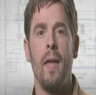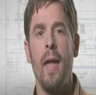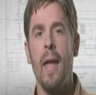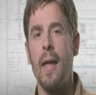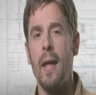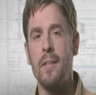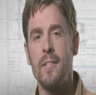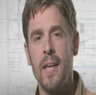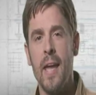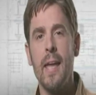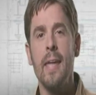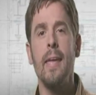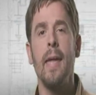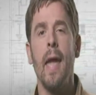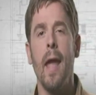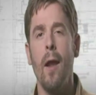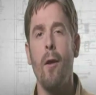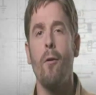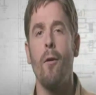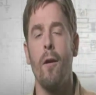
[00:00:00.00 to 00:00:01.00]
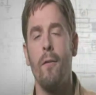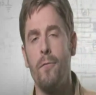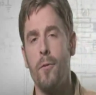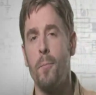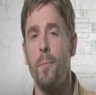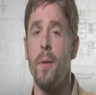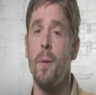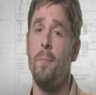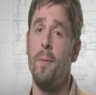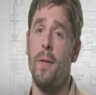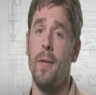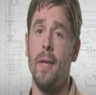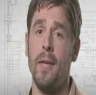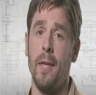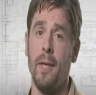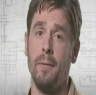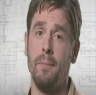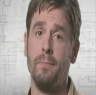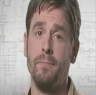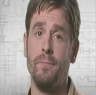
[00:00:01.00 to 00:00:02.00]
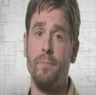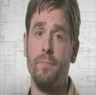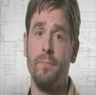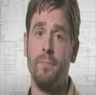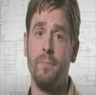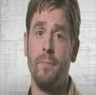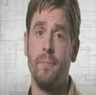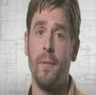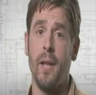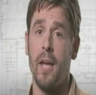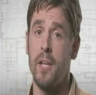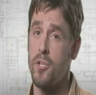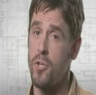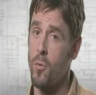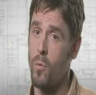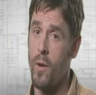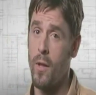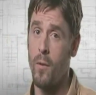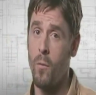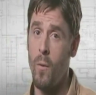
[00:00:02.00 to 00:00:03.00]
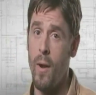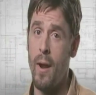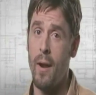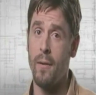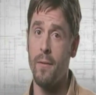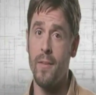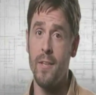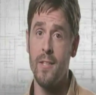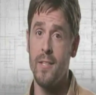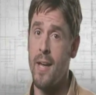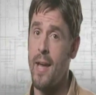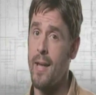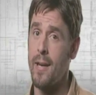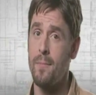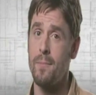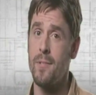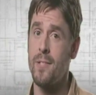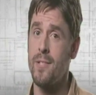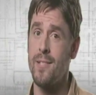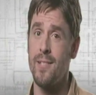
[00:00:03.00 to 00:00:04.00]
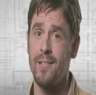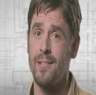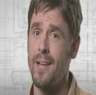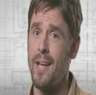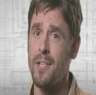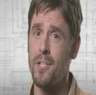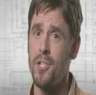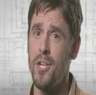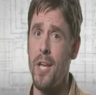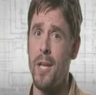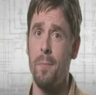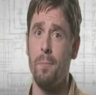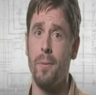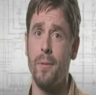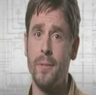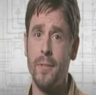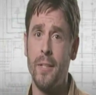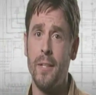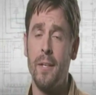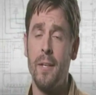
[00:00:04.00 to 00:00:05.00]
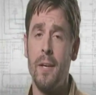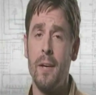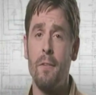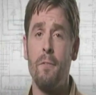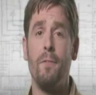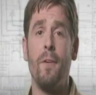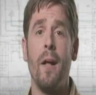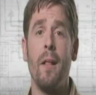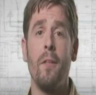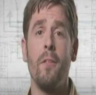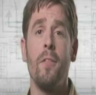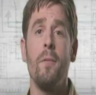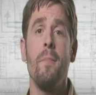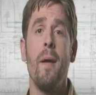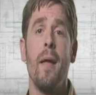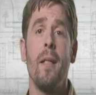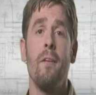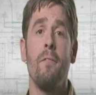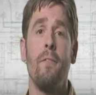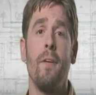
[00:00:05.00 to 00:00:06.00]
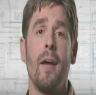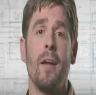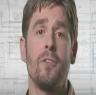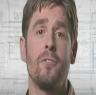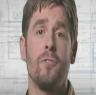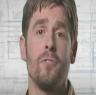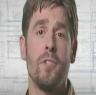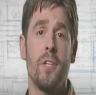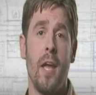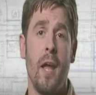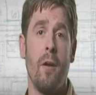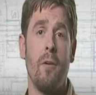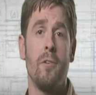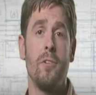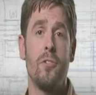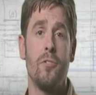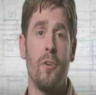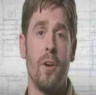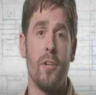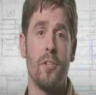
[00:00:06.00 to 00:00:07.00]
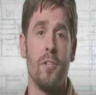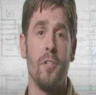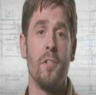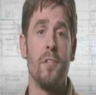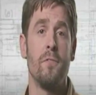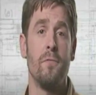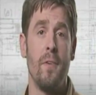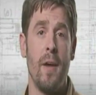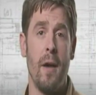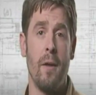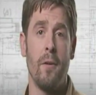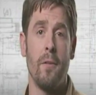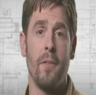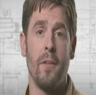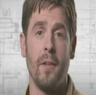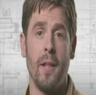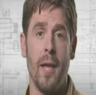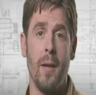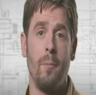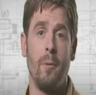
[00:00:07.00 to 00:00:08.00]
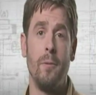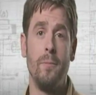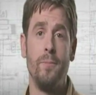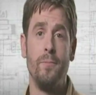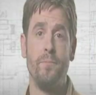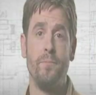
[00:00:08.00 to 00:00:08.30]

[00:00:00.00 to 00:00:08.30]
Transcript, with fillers: Now take care of your PPE. As you're well aware, these items, are not cheap. Follow the manufacturer's care instructions found on the label.